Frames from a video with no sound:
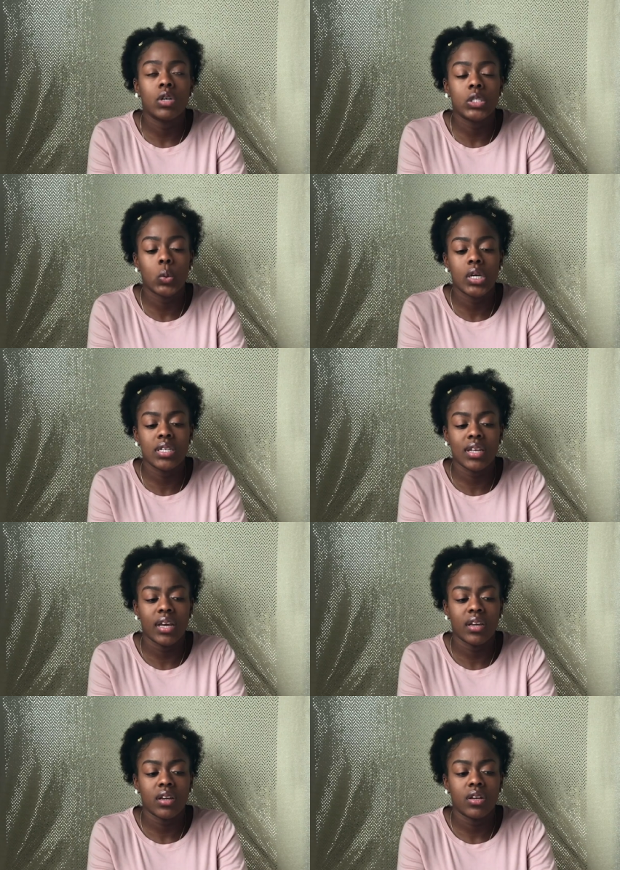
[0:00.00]
which was
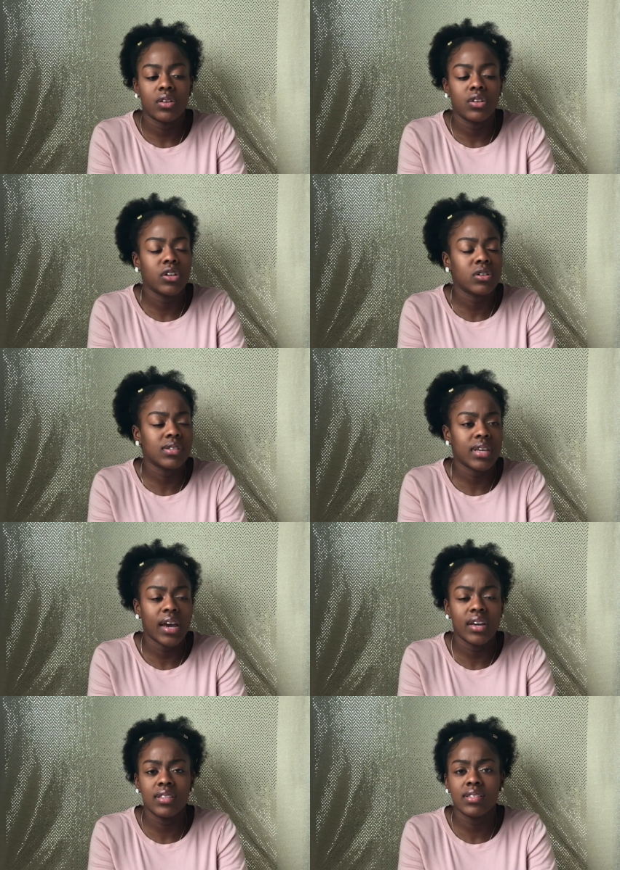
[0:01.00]
like
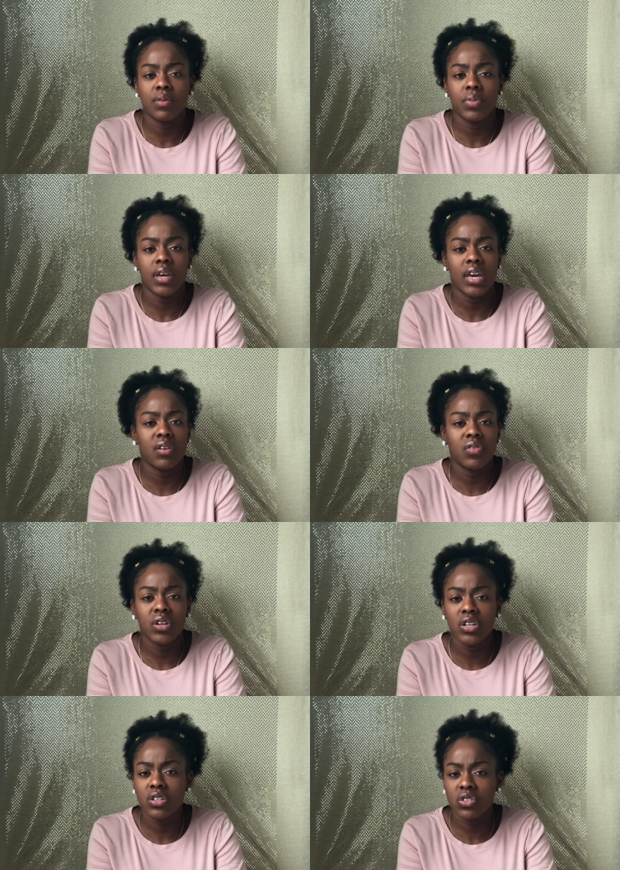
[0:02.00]
neuroscience and
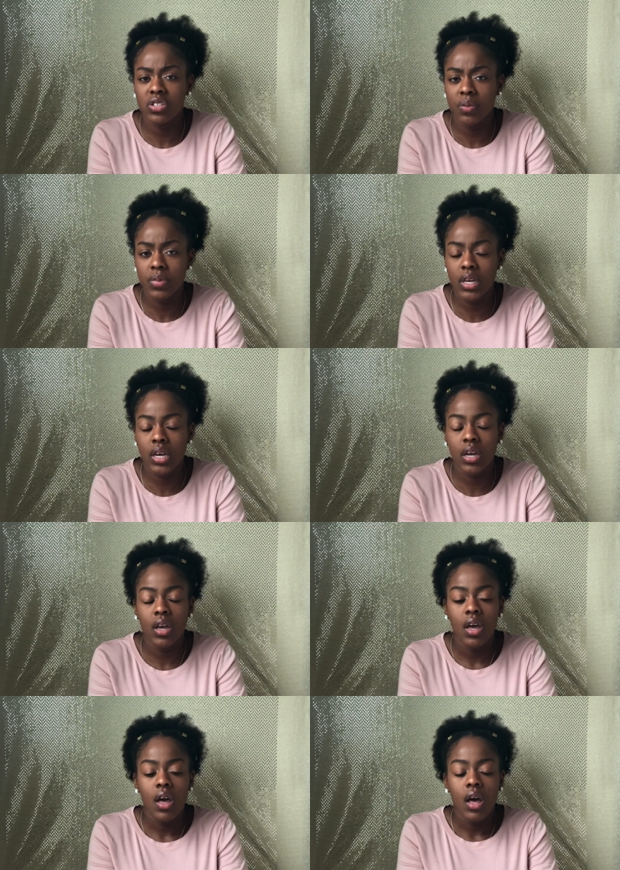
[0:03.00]
behaviors or something,